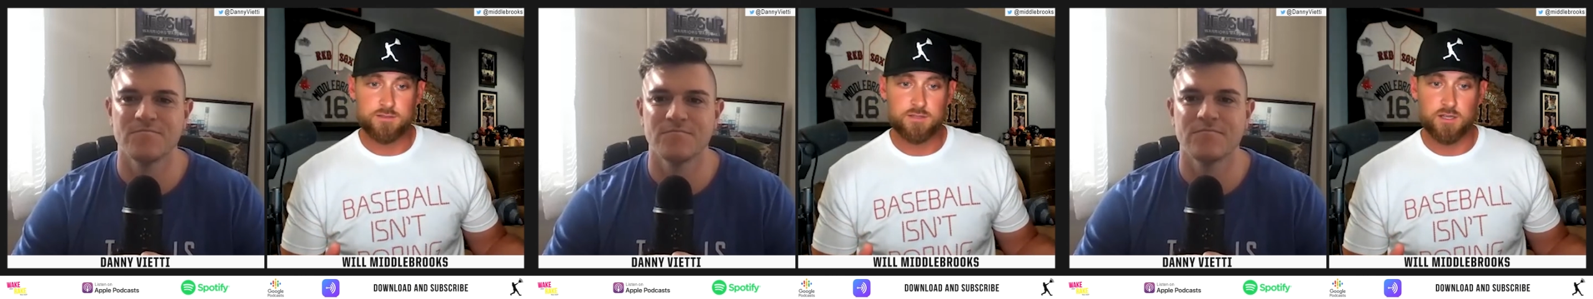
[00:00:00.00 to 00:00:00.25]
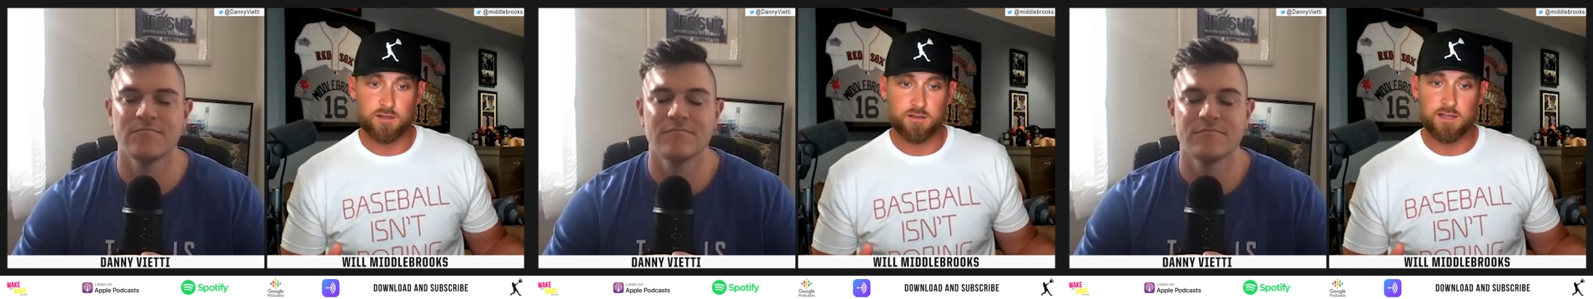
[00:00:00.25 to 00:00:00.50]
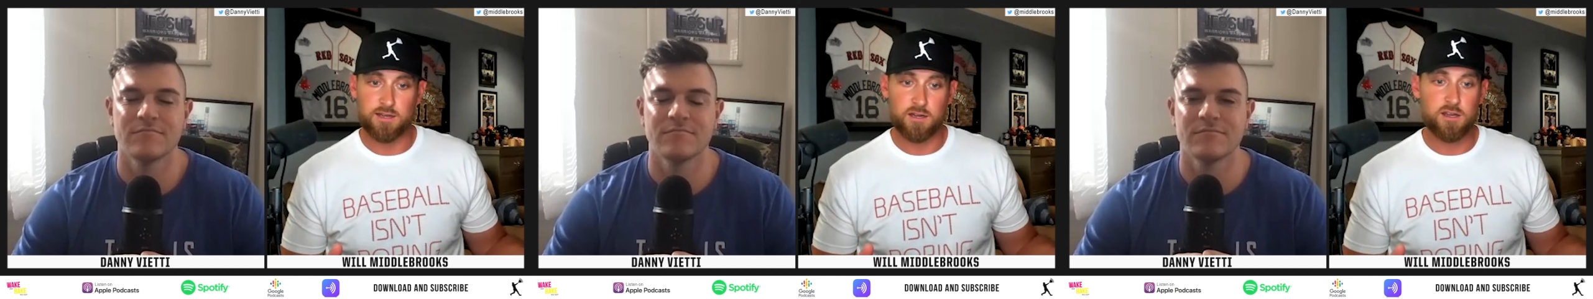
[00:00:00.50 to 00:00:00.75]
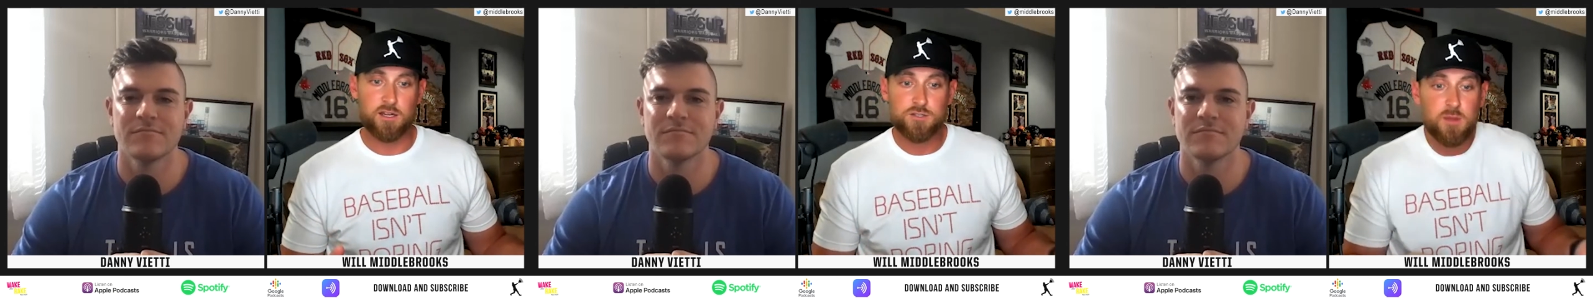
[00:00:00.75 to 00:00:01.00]
Speaker 1: Like, like,
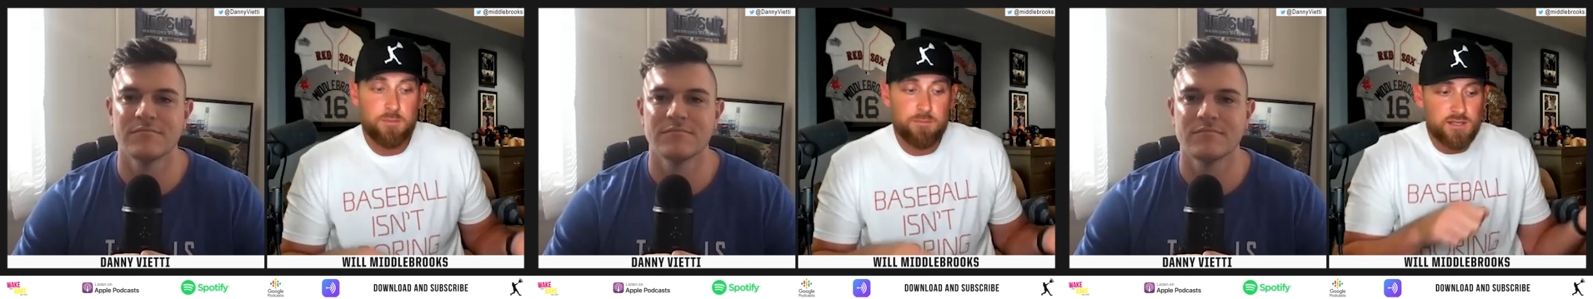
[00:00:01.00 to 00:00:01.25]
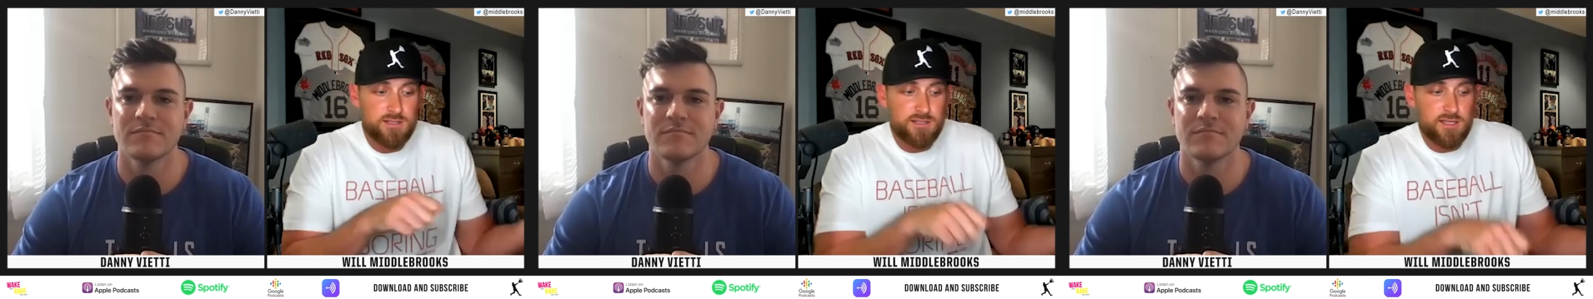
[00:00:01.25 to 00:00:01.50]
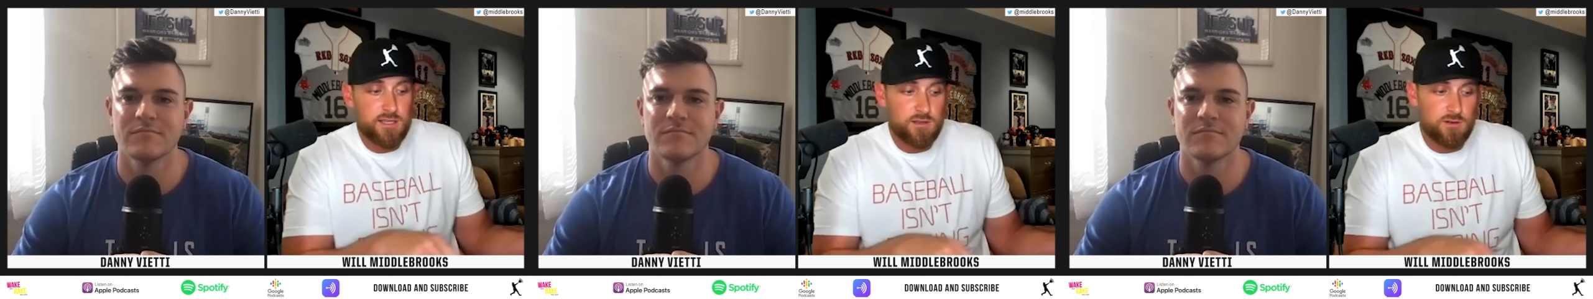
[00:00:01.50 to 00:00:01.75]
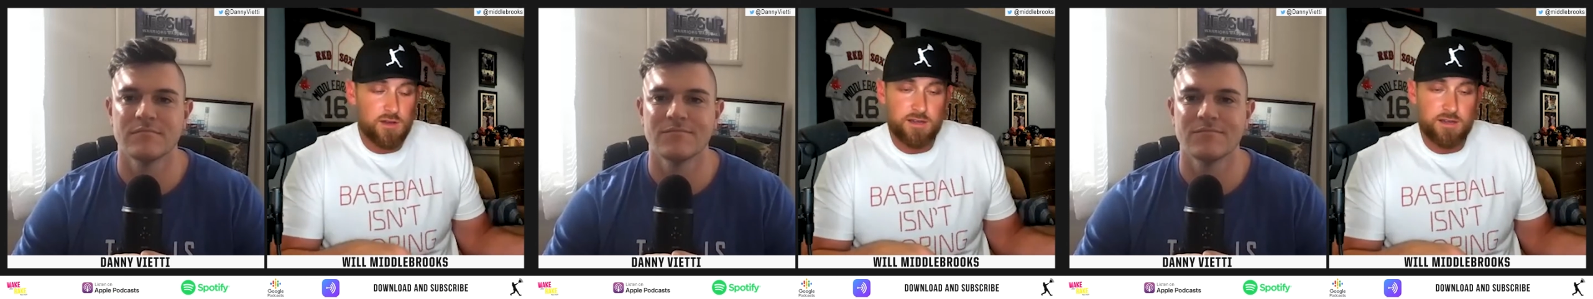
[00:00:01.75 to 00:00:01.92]
here's my bunt single.